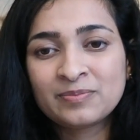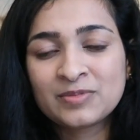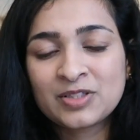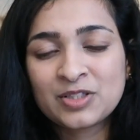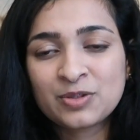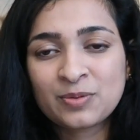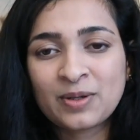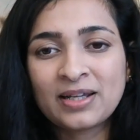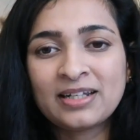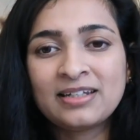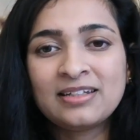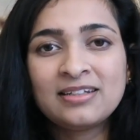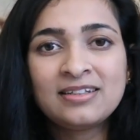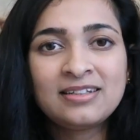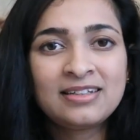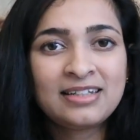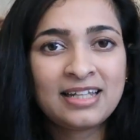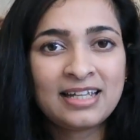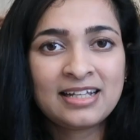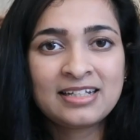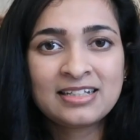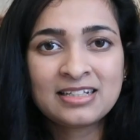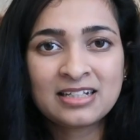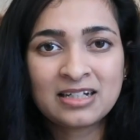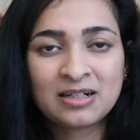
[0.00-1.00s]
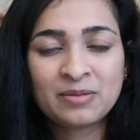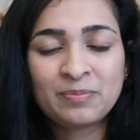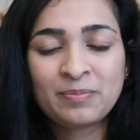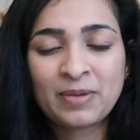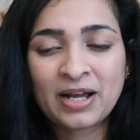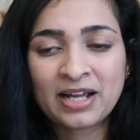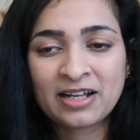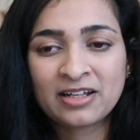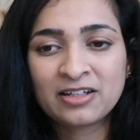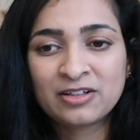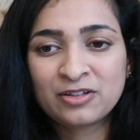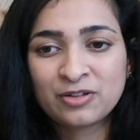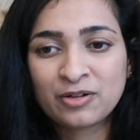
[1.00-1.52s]
So I did take a
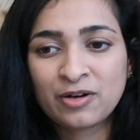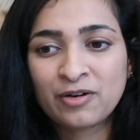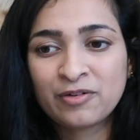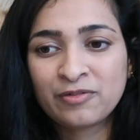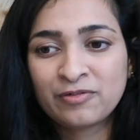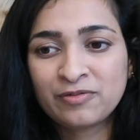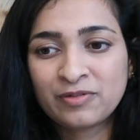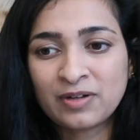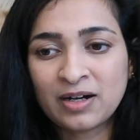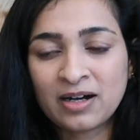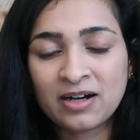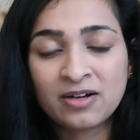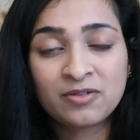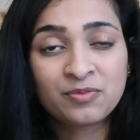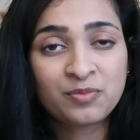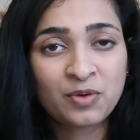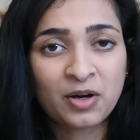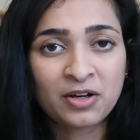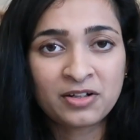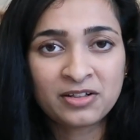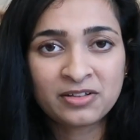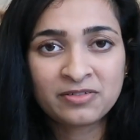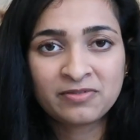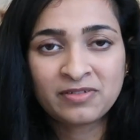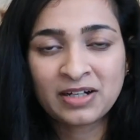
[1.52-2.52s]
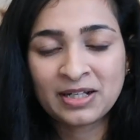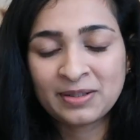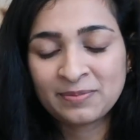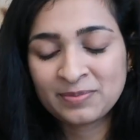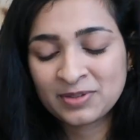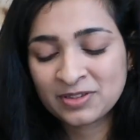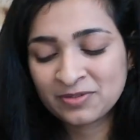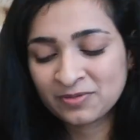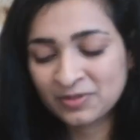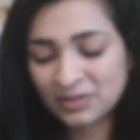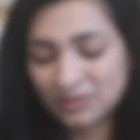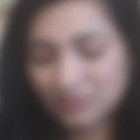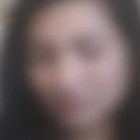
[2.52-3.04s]
packet of water
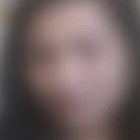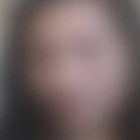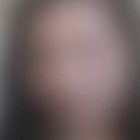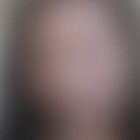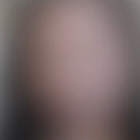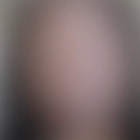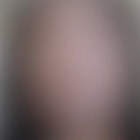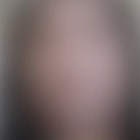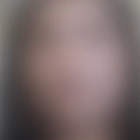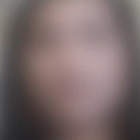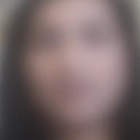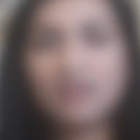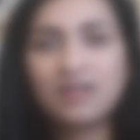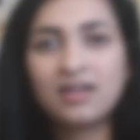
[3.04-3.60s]
wipes with me.